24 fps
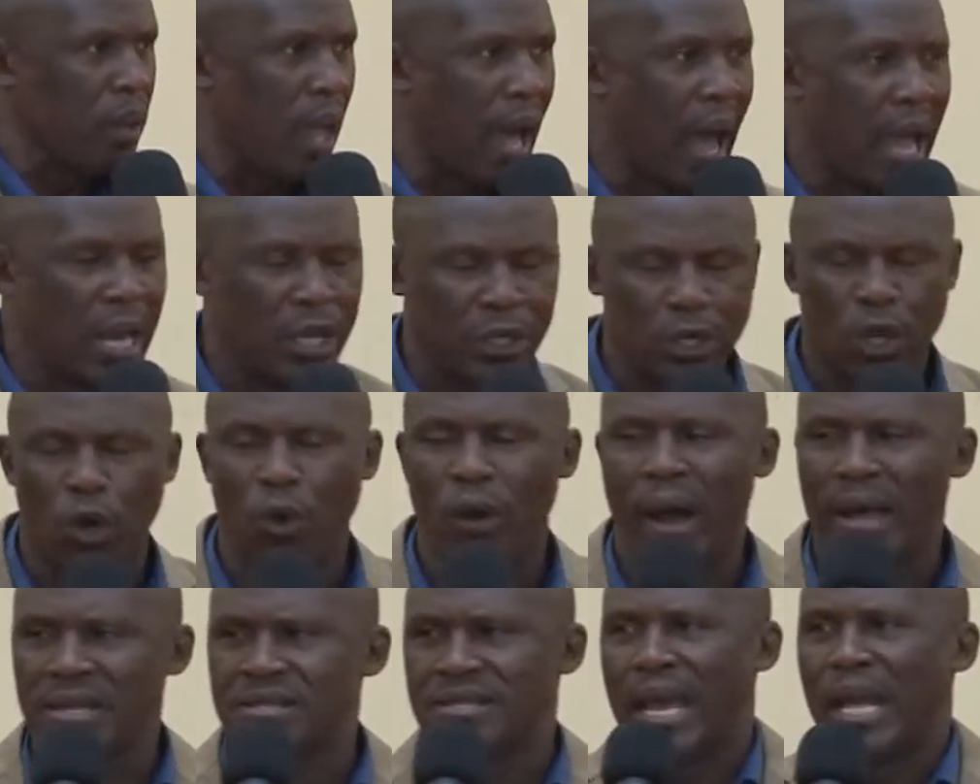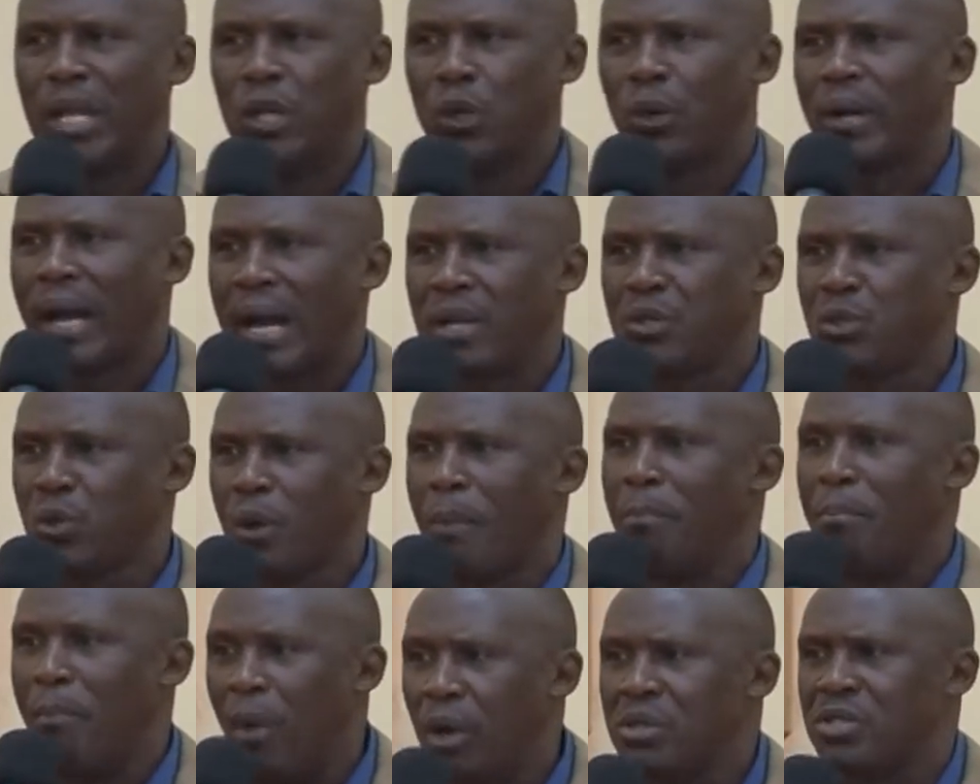I know as I look at you,
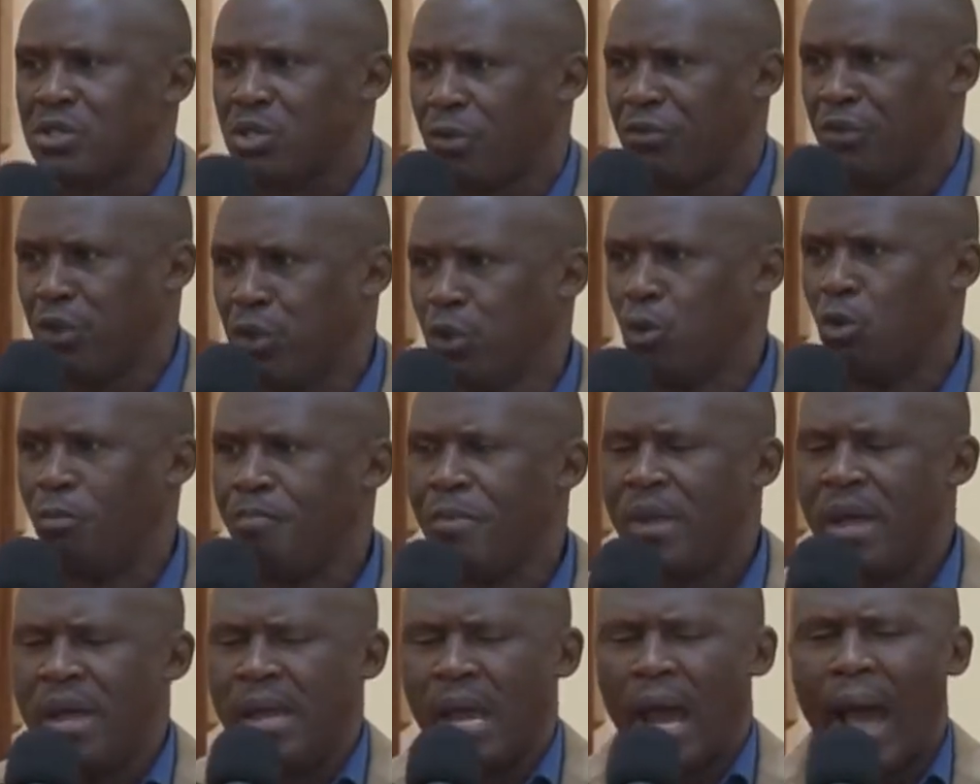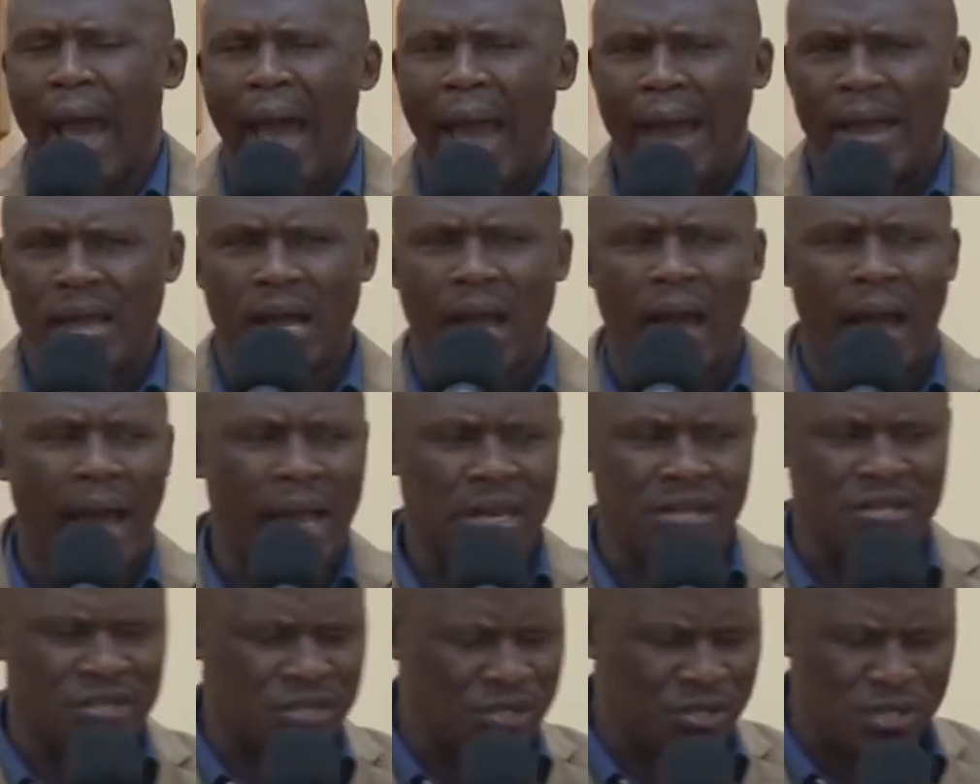most of you, I,
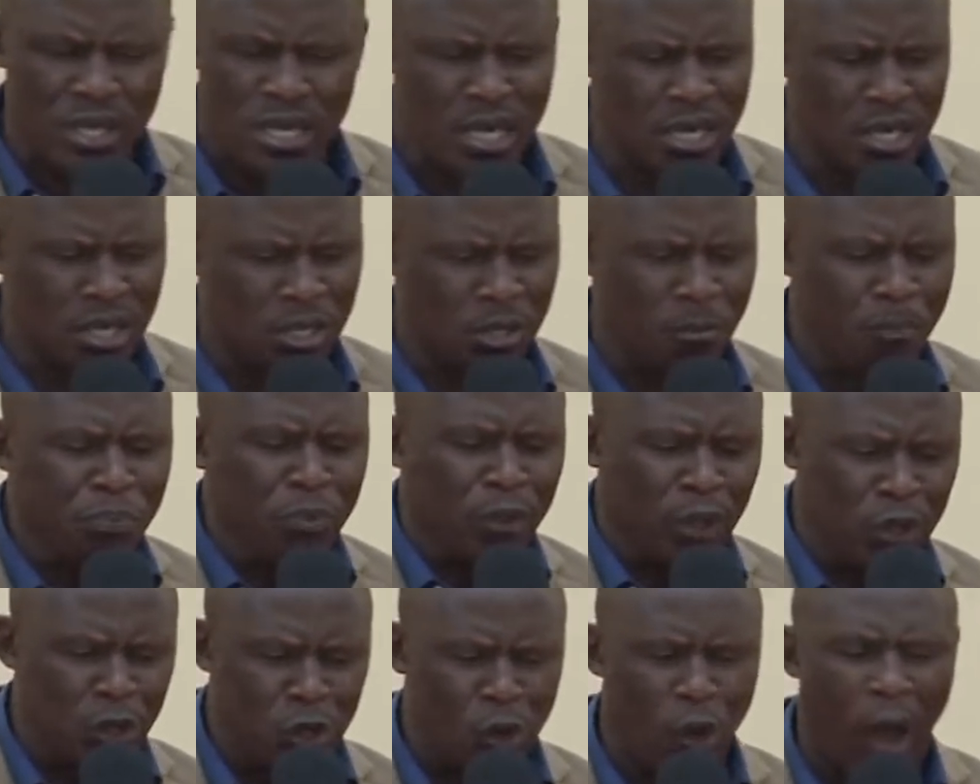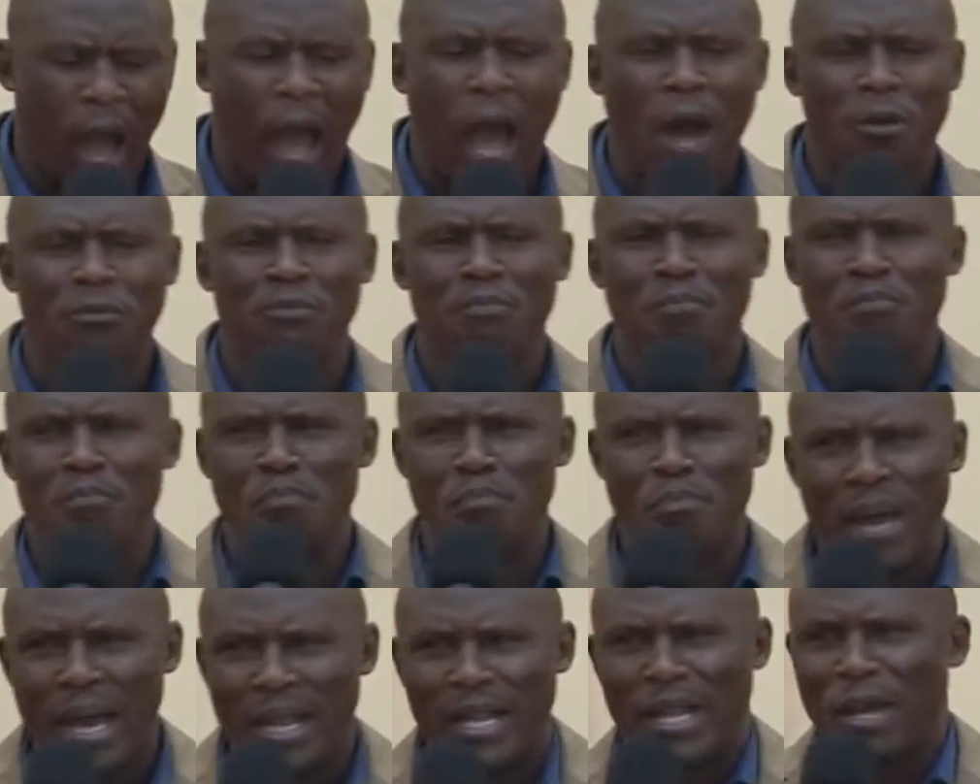I see you have
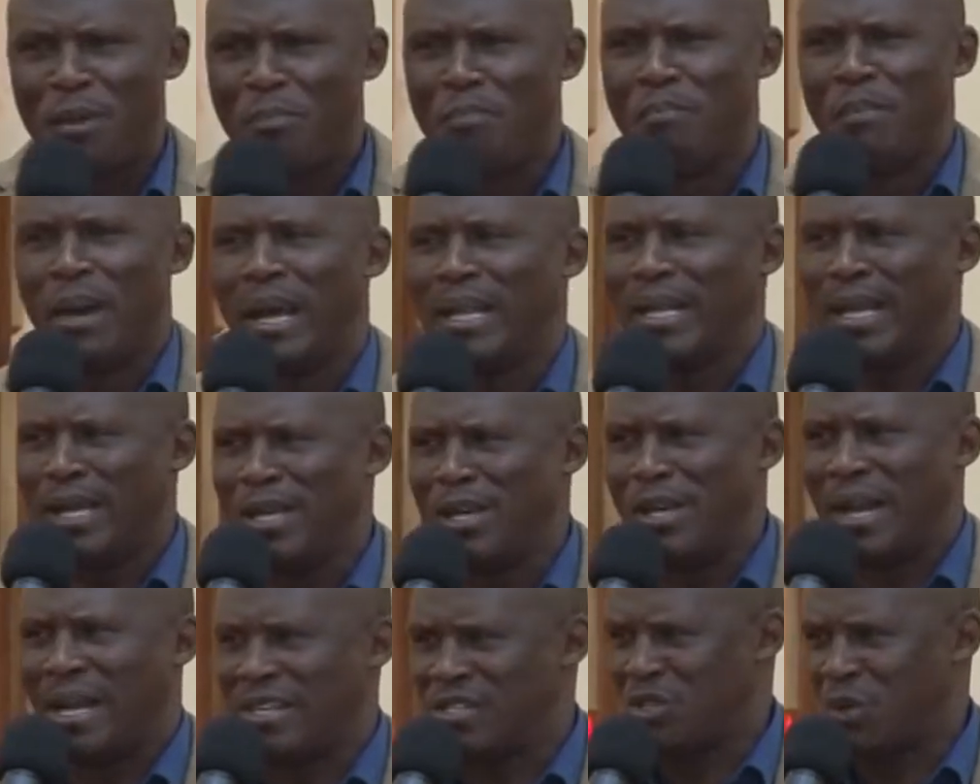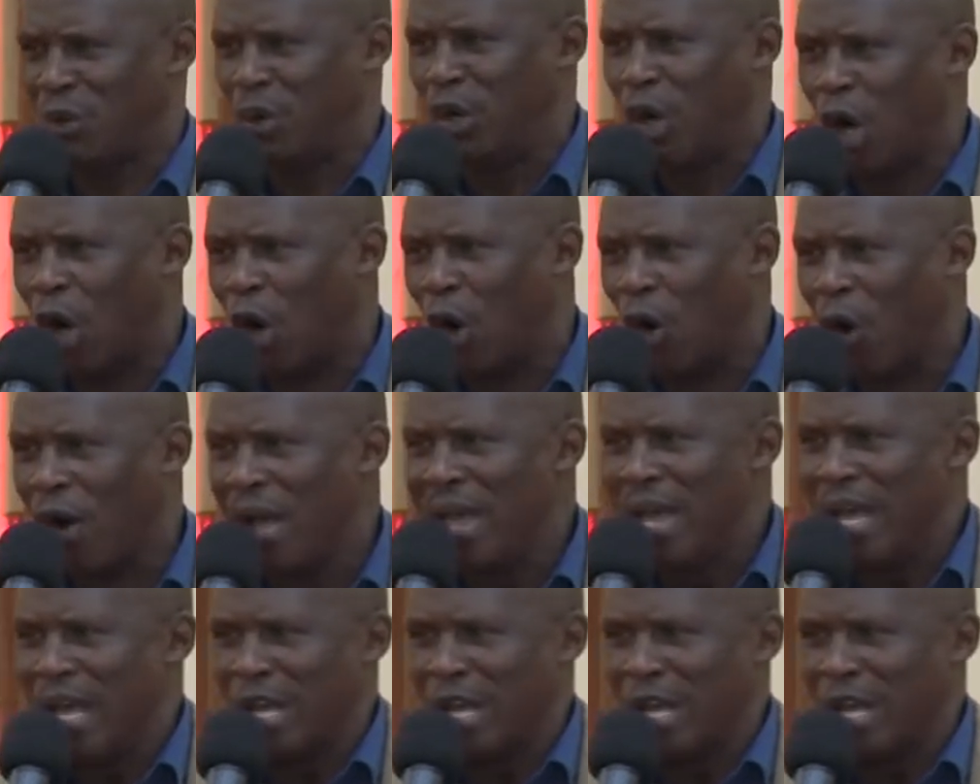many, many years to go.